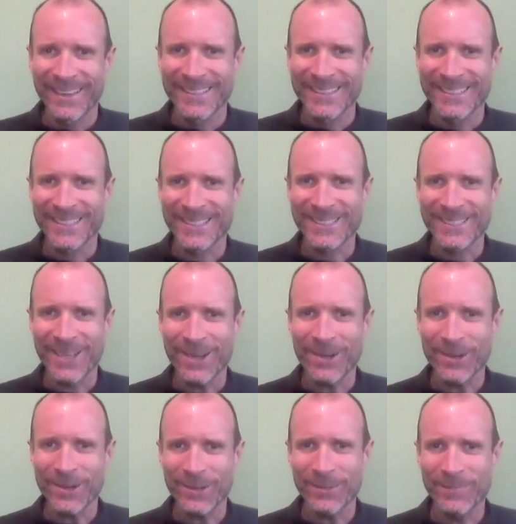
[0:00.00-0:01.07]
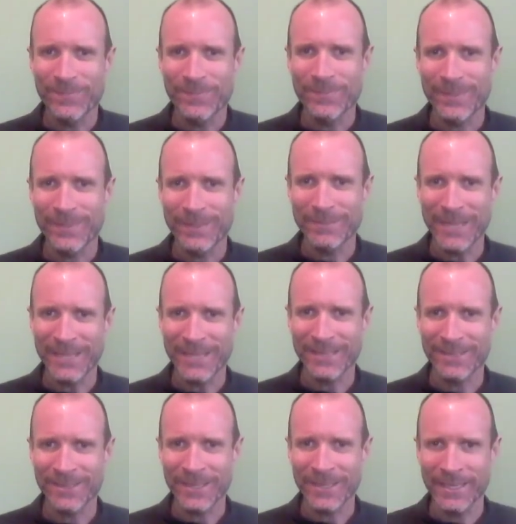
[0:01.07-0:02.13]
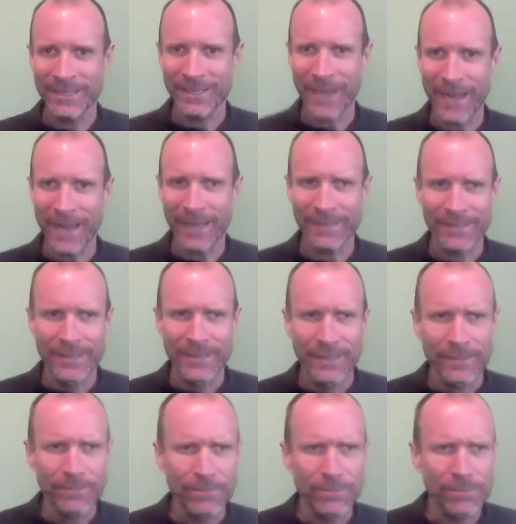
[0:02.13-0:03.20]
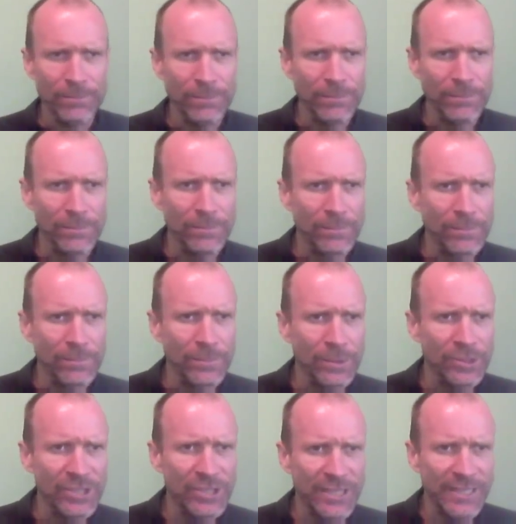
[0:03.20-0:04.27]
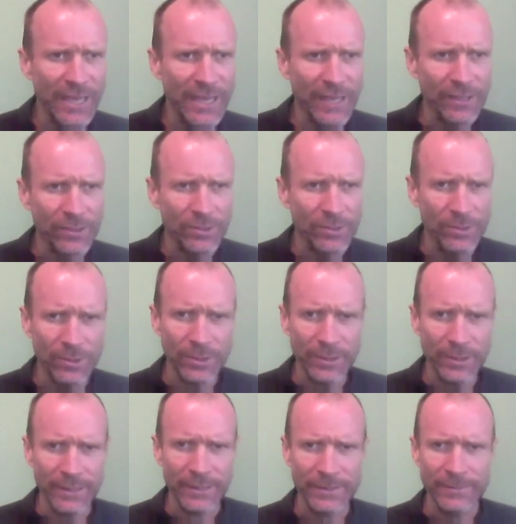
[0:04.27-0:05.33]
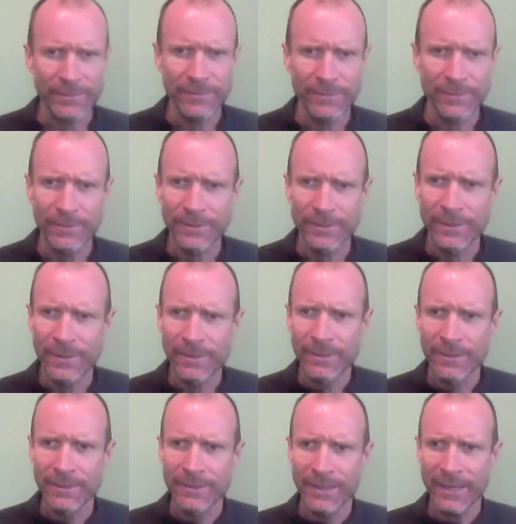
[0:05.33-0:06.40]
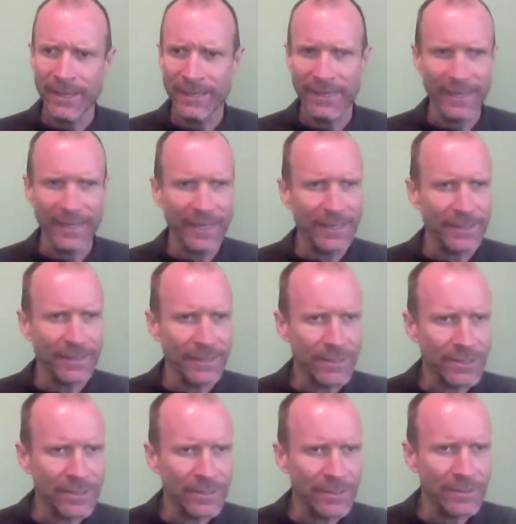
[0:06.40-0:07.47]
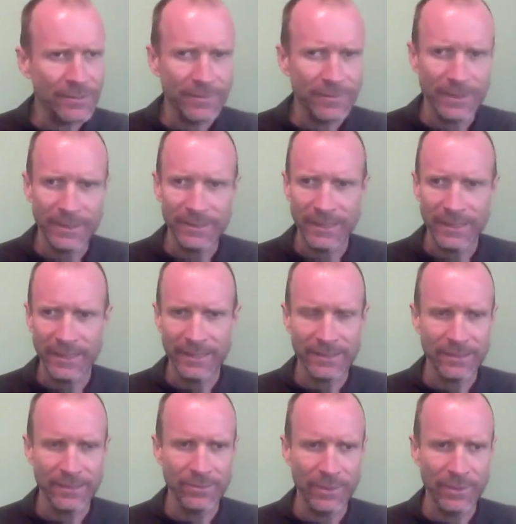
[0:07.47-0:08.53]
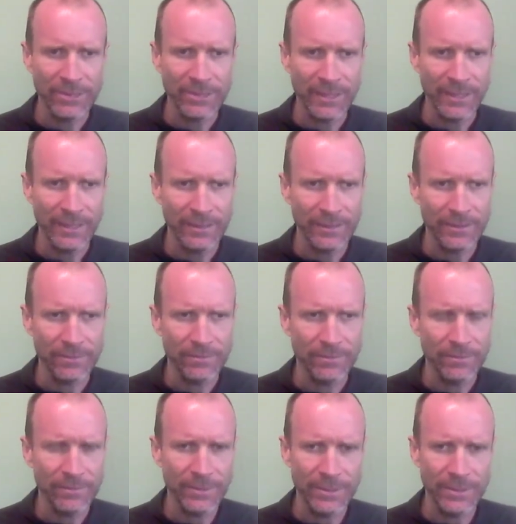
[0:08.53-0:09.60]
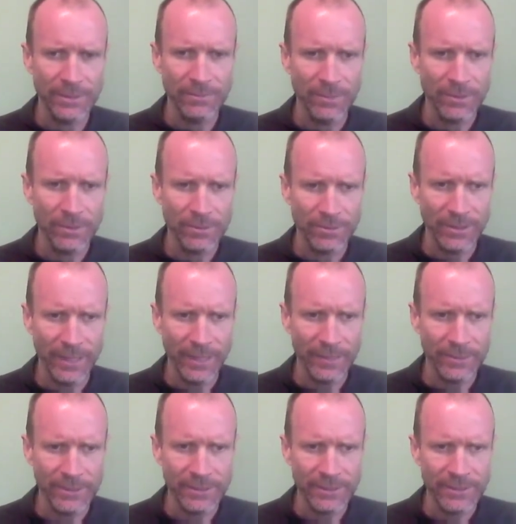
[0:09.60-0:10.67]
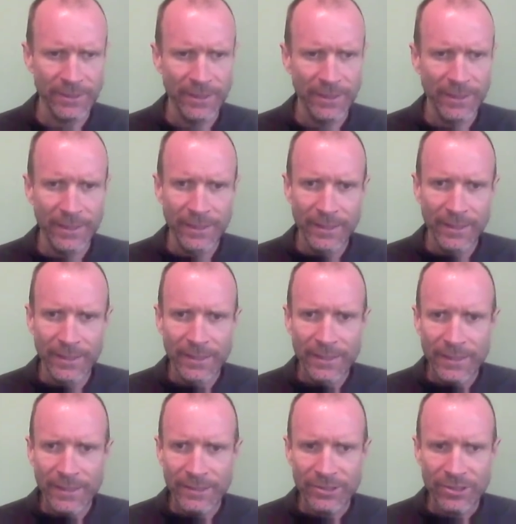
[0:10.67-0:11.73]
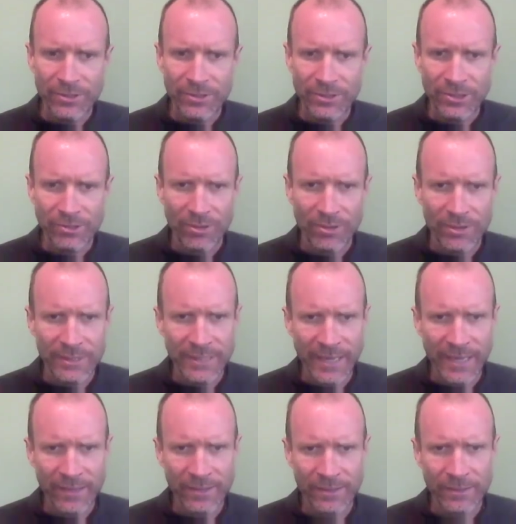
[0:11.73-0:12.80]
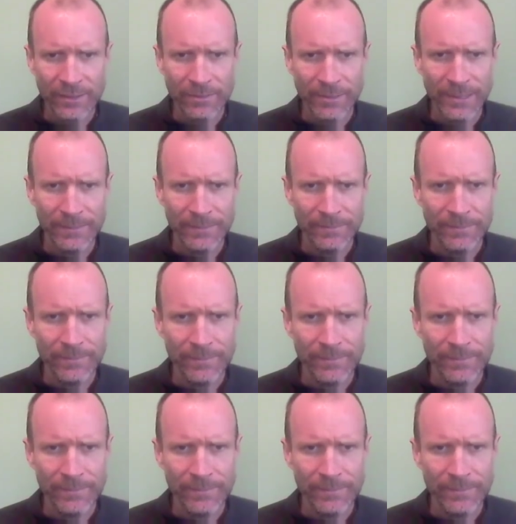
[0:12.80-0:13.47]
So, I'm taking a look here at Mooji.org in English because I guess the website is in multiple languages. And so, scrolling down a little bit,